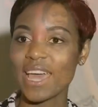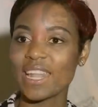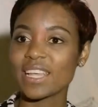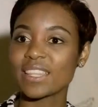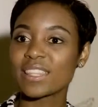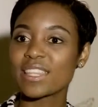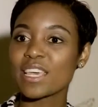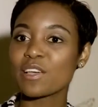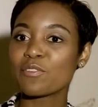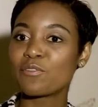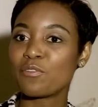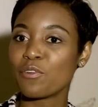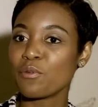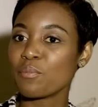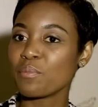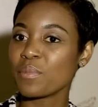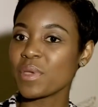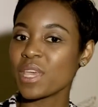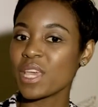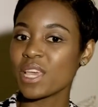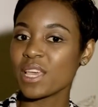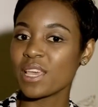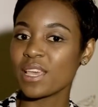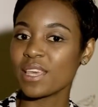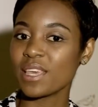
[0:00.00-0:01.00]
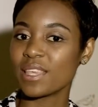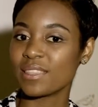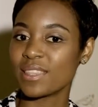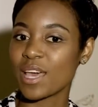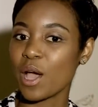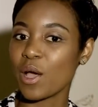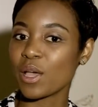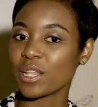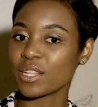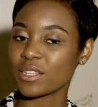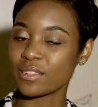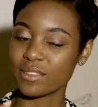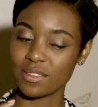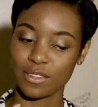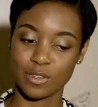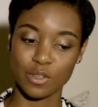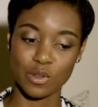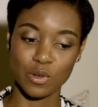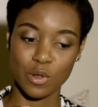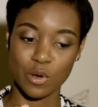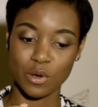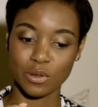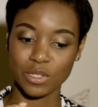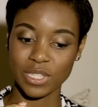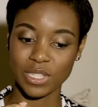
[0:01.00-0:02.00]
And I think for me, that,
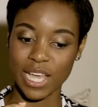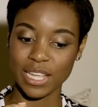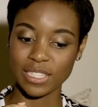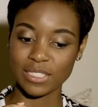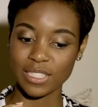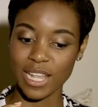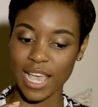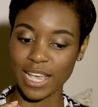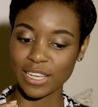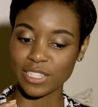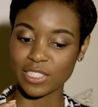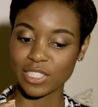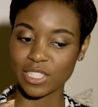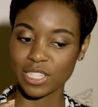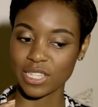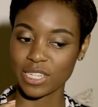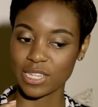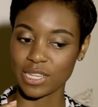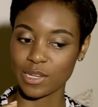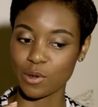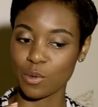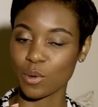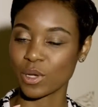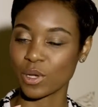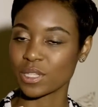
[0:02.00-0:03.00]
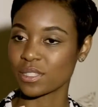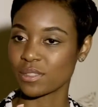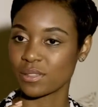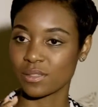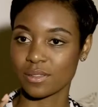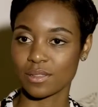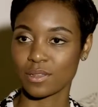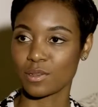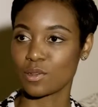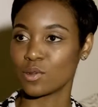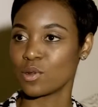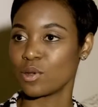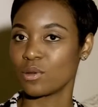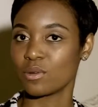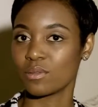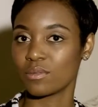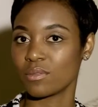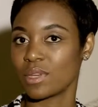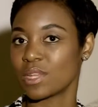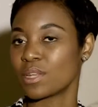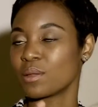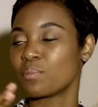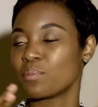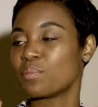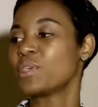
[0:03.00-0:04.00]
you know, that actually was, you know,
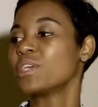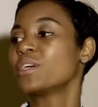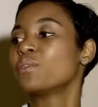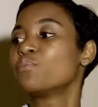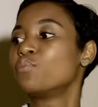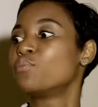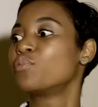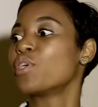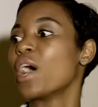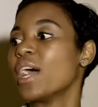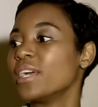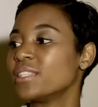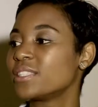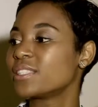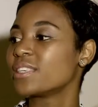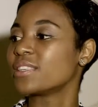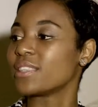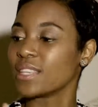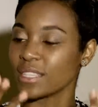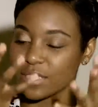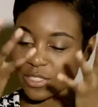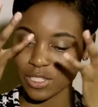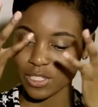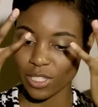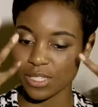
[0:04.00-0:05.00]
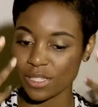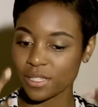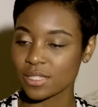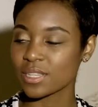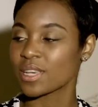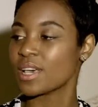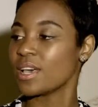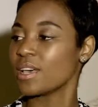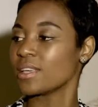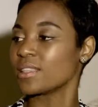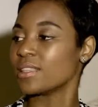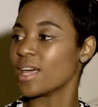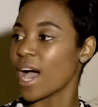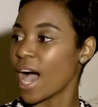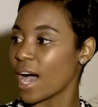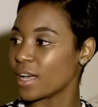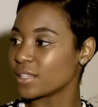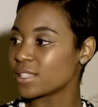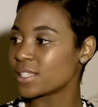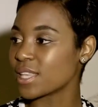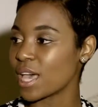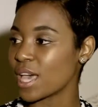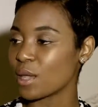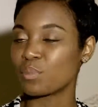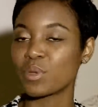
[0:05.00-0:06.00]
it appeared brighter than just the
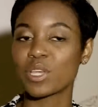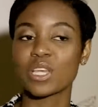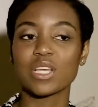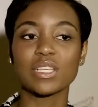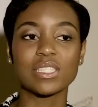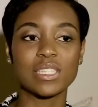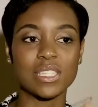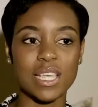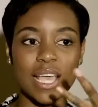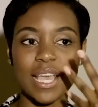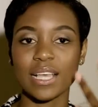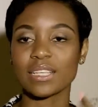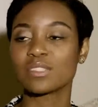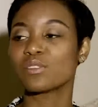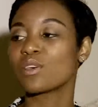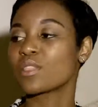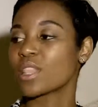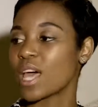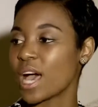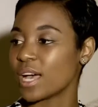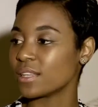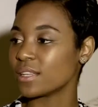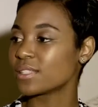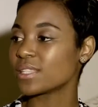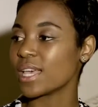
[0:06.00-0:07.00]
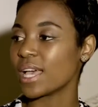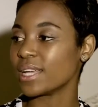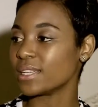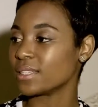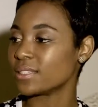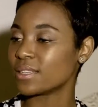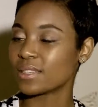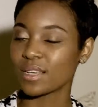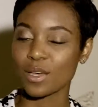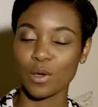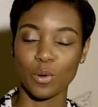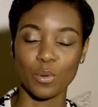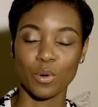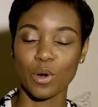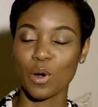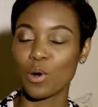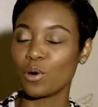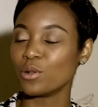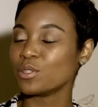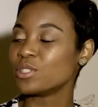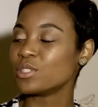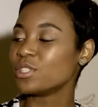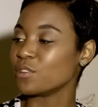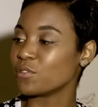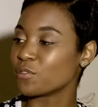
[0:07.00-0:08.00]
outside. Because, yes, on the outside, we're
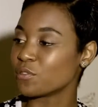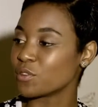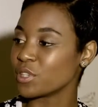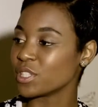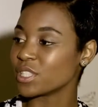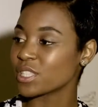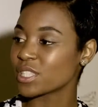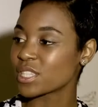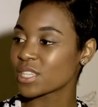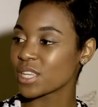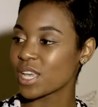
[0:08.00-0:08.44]
all different.